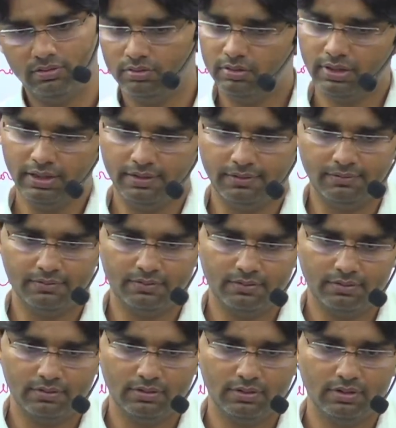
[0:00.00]
Okay.
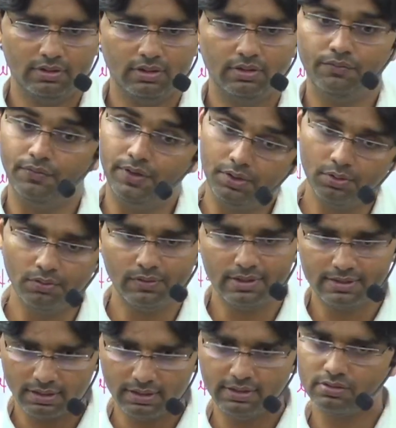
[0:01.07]
Woodrow
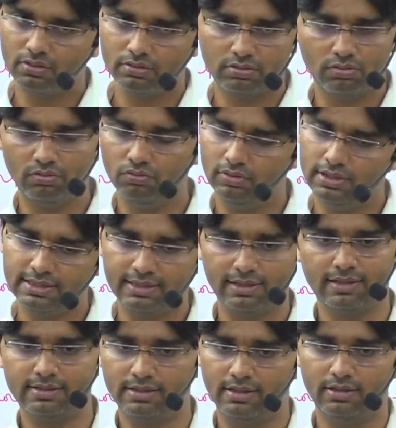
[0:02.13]
Wilson is also known as
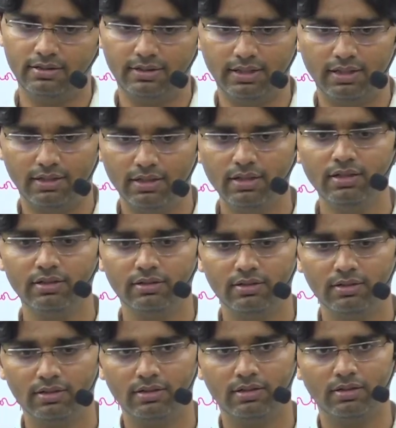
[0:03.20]
classical thinker,
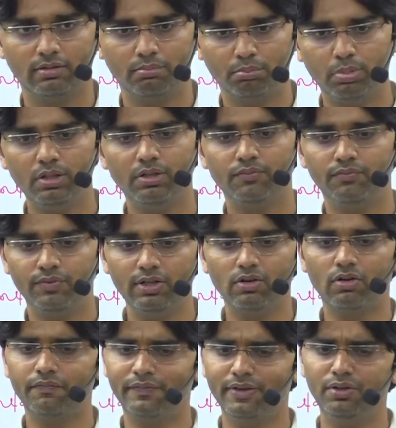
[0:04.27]
but we
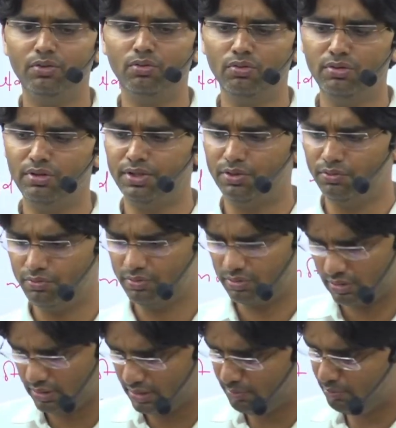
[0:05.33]
often don't
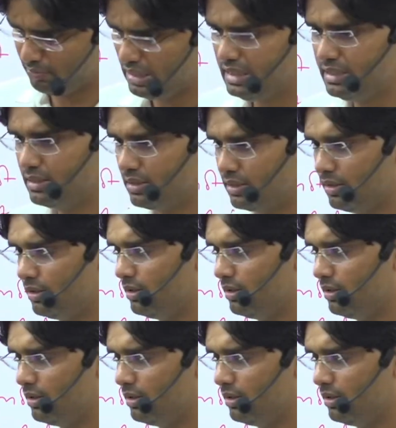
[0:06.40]
use him much.